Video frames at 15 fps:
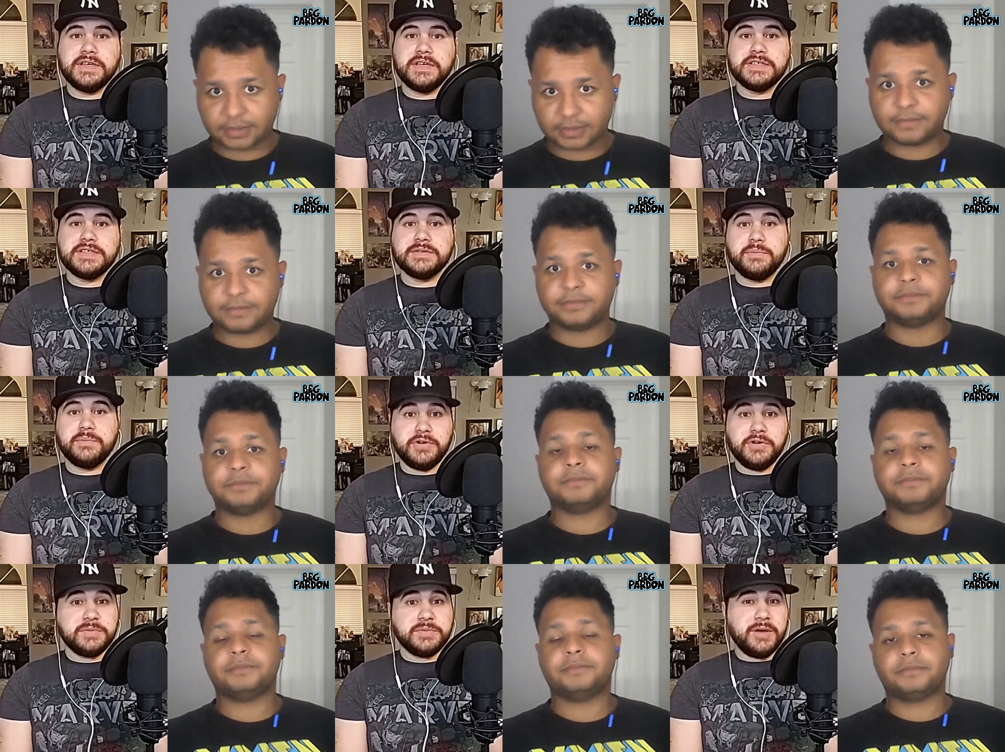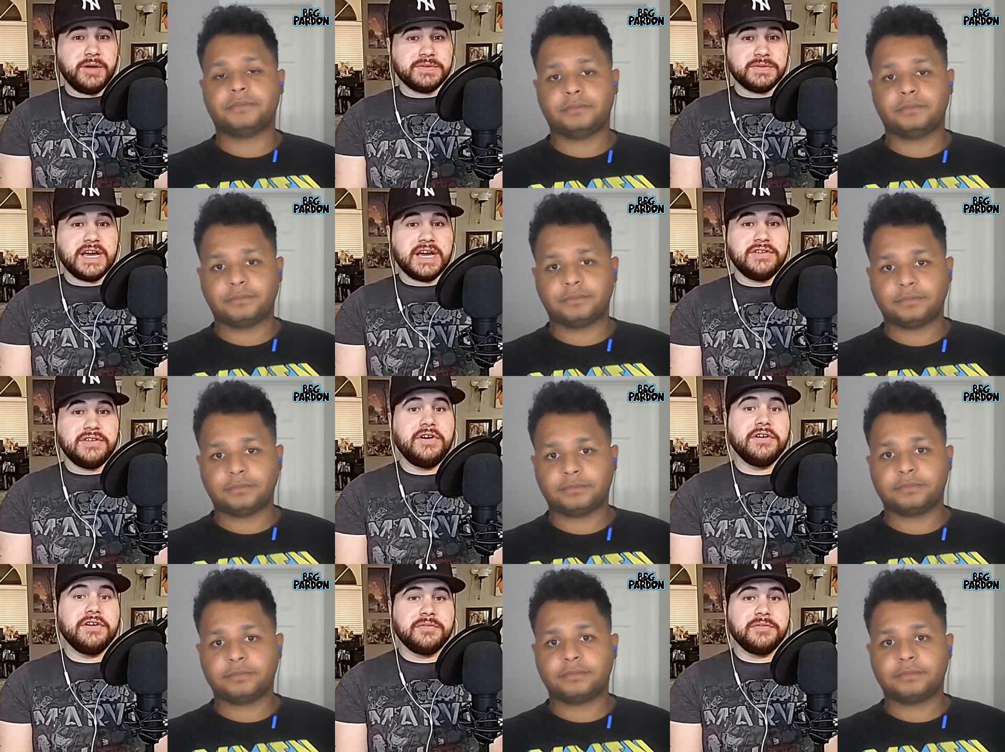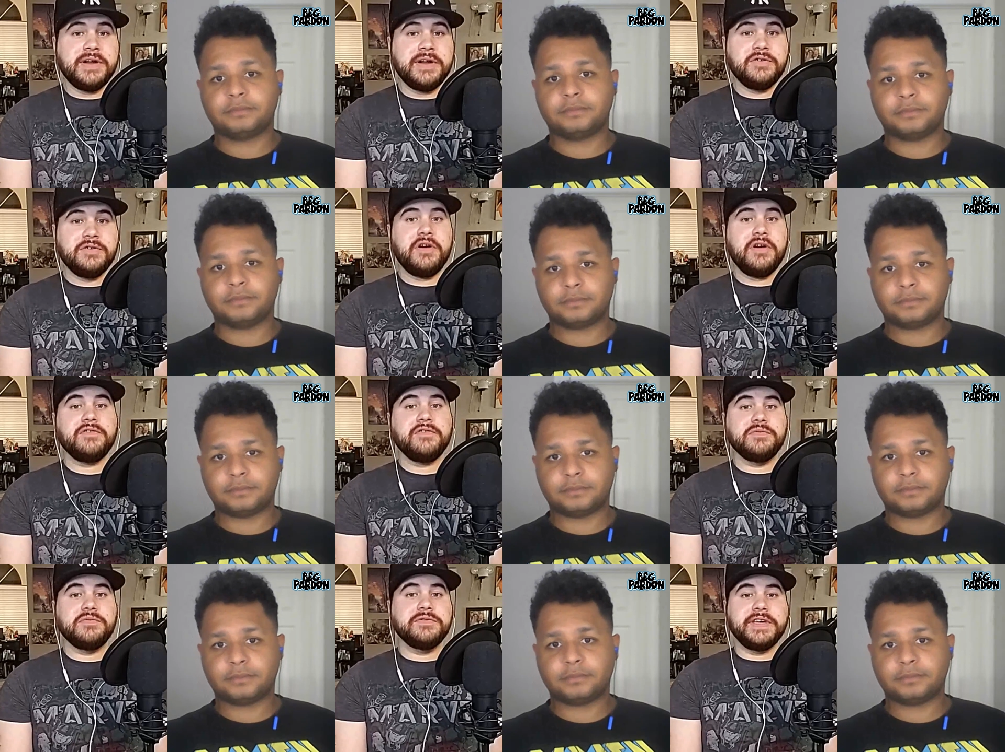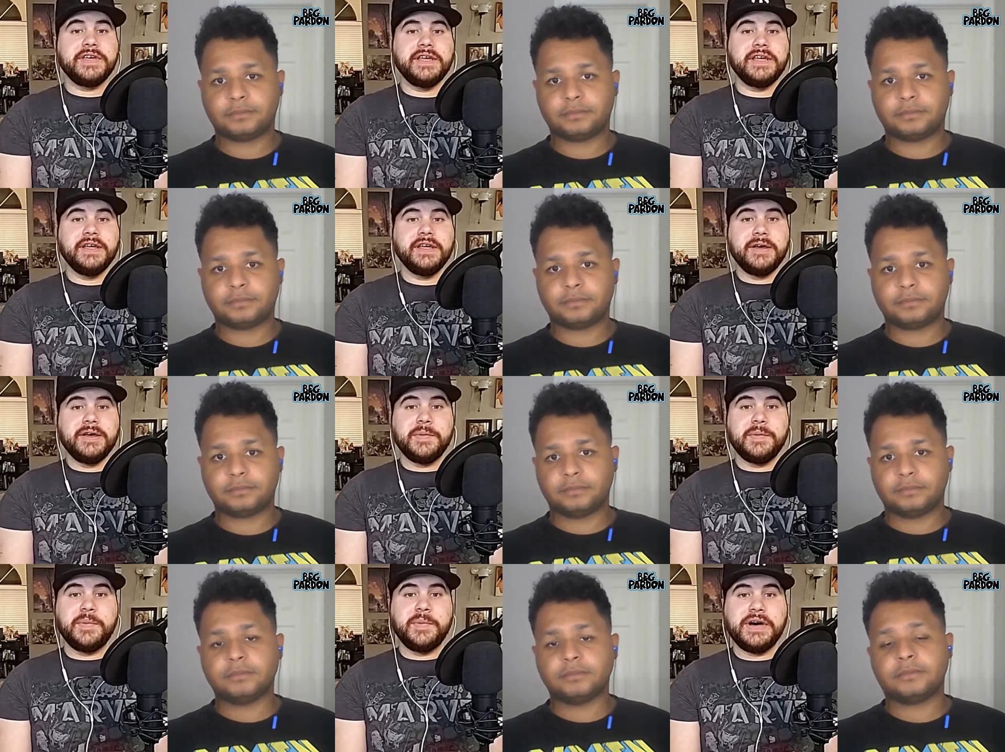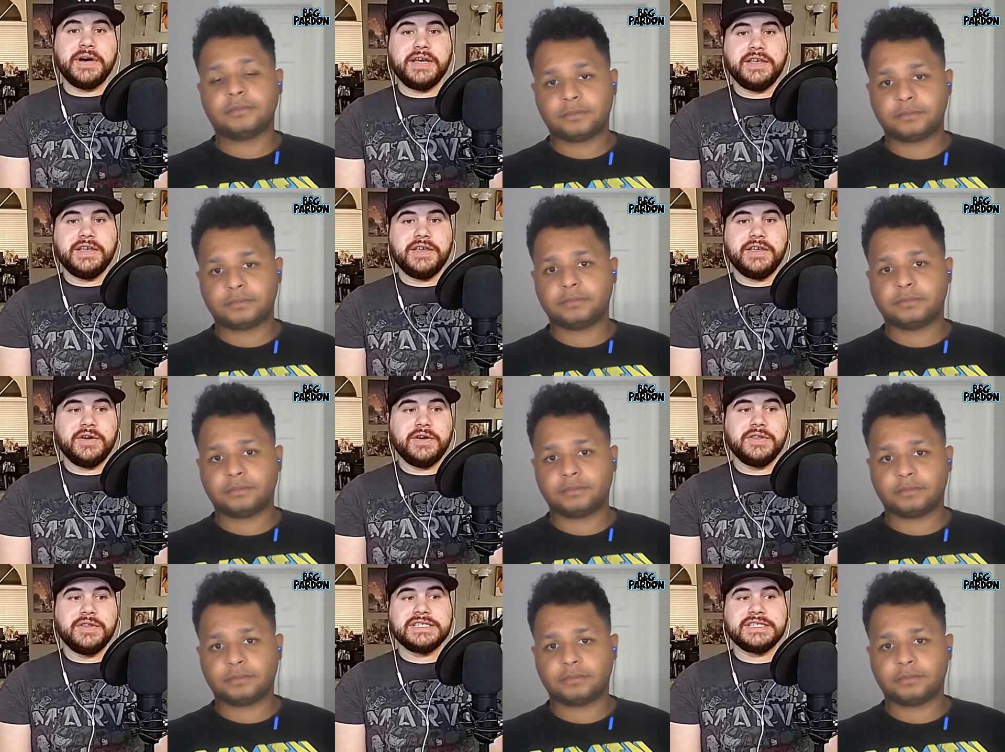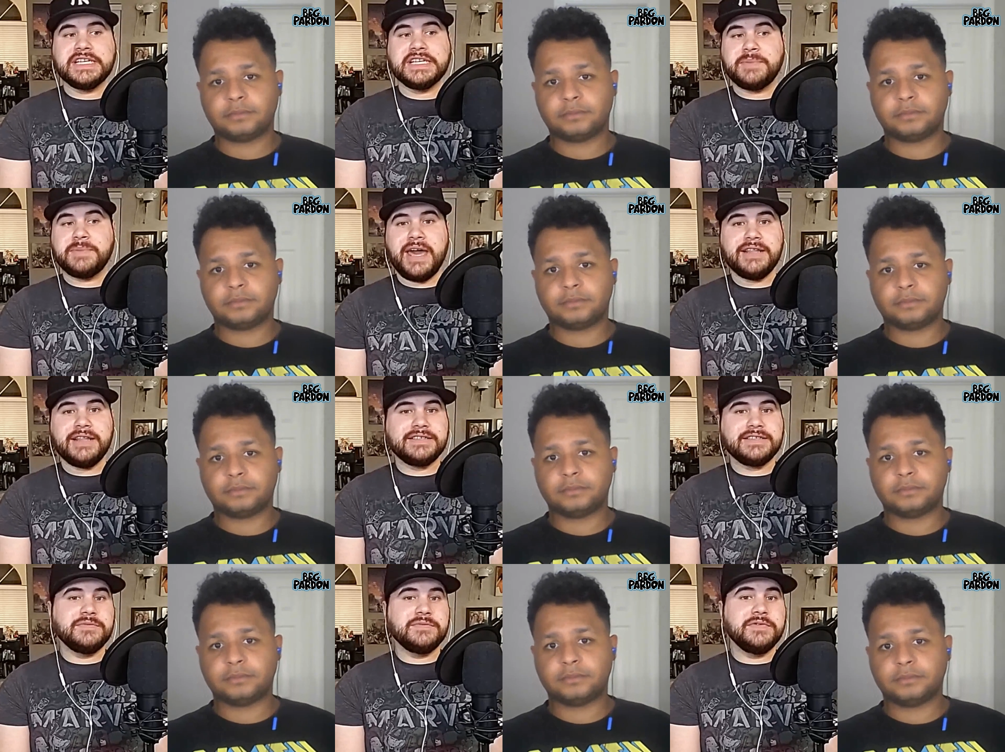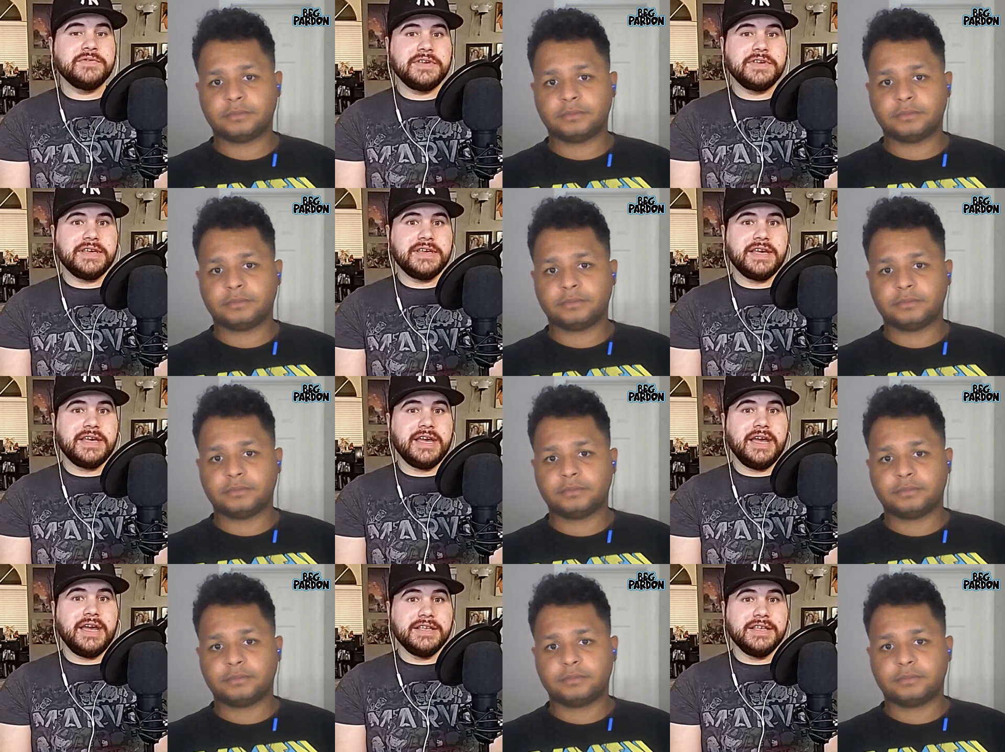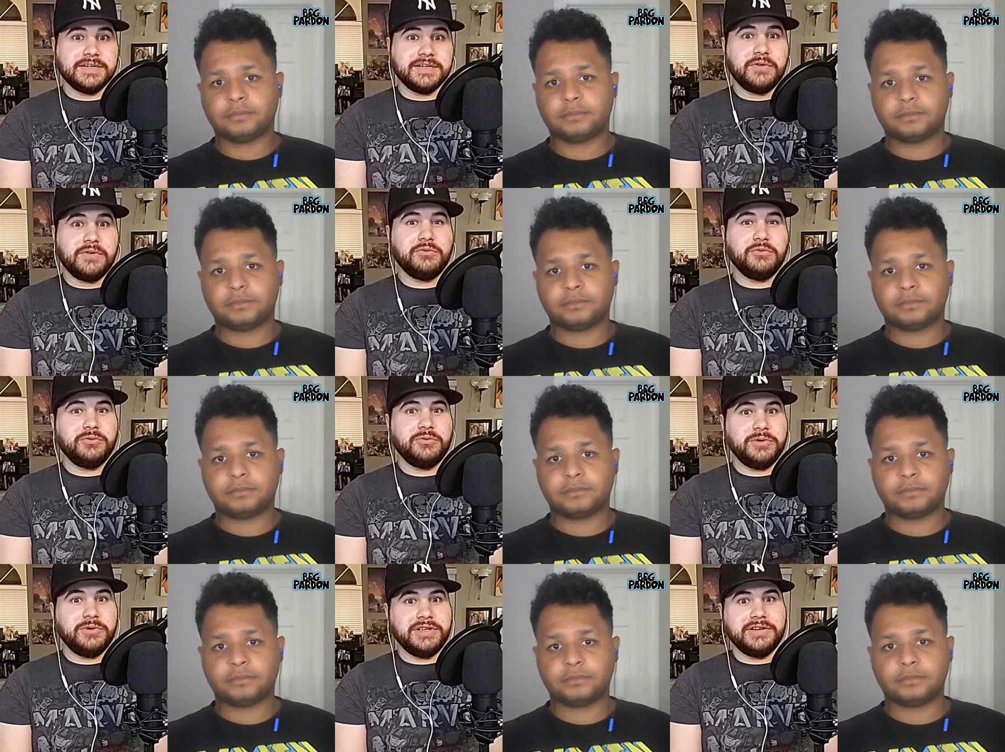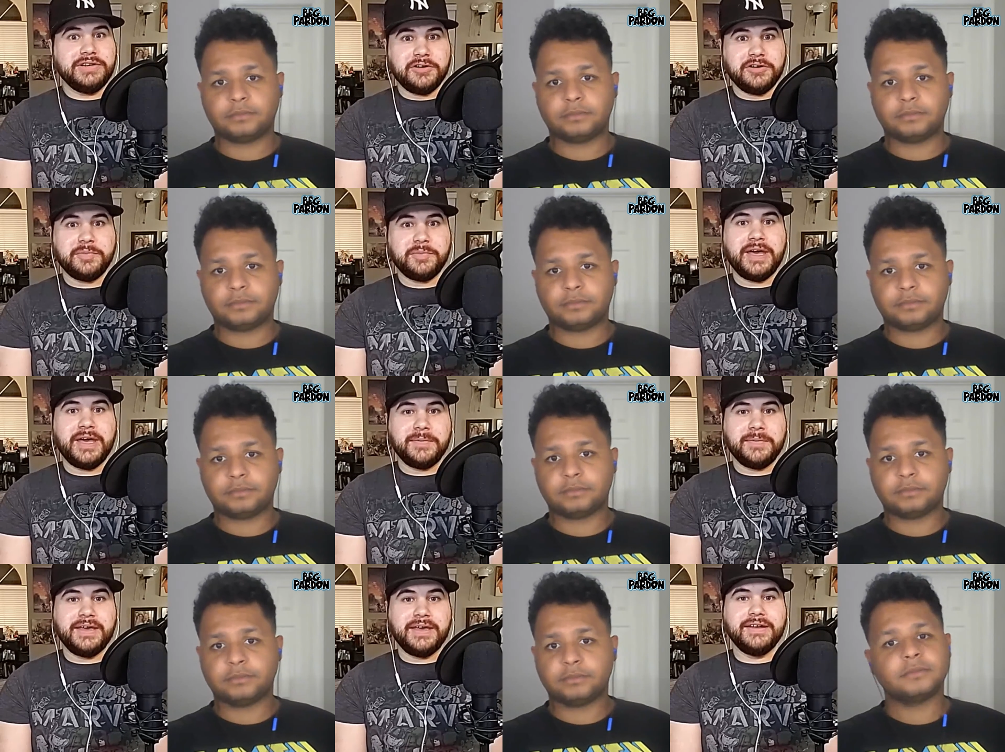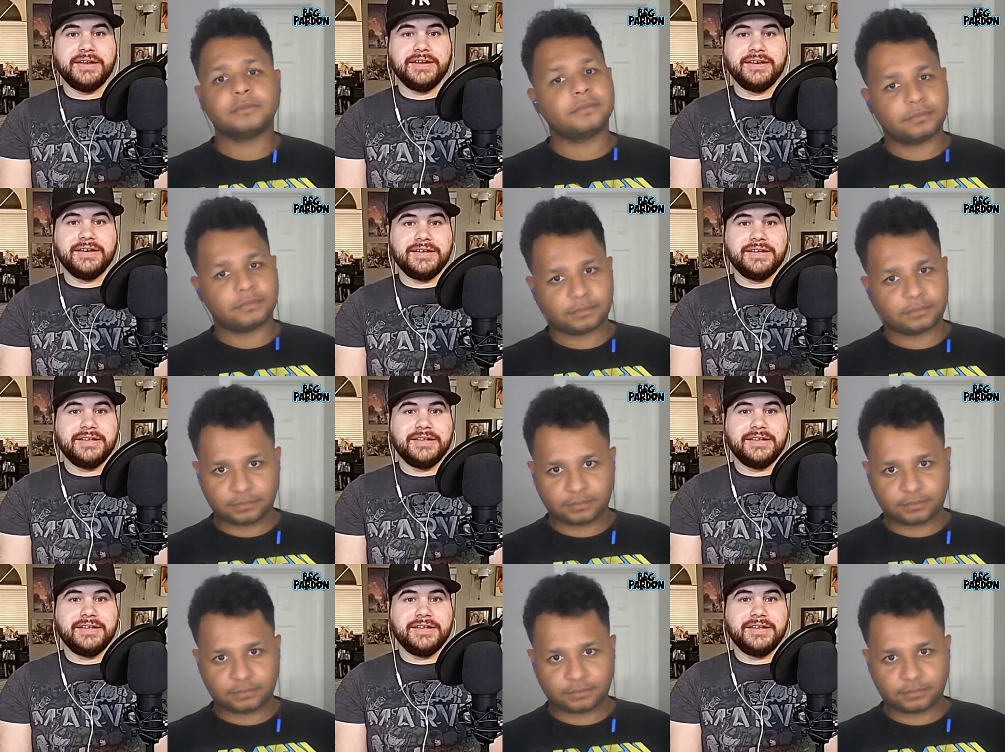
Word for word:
Speaker 1: Because Birds of Prey was kind of dark compared to a Marvel movie, mm but you know this next Pattinson movie, it's gonna be a really dark Batman,